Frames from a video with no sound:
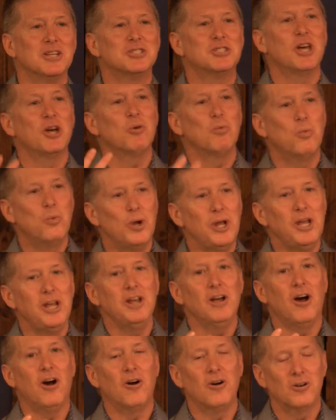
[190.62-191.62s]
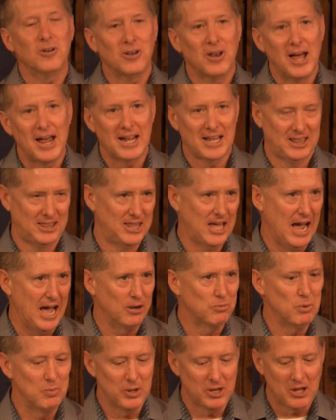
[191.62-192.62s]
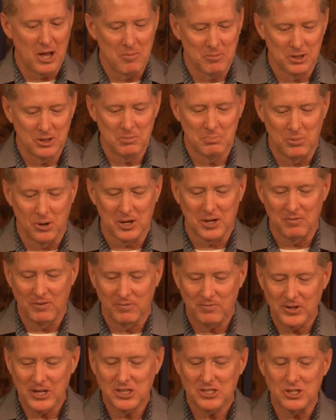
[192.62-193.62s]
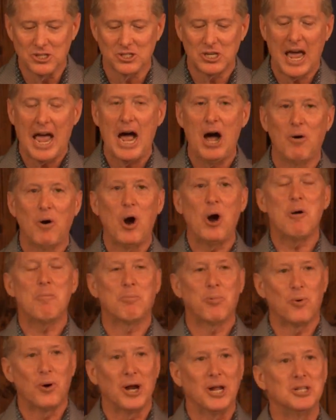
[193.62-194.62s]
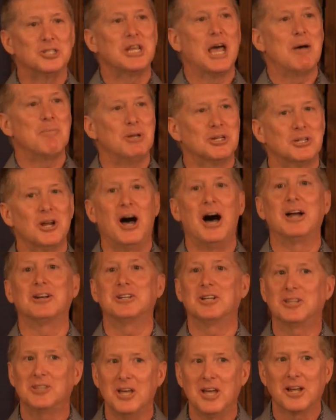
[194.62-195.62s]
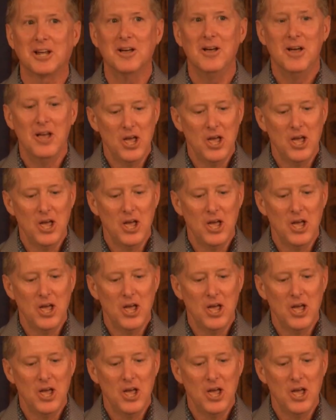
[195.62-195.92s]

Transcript: is that we are like that when we come to the book of Ephesians, how our brains have been taught to think.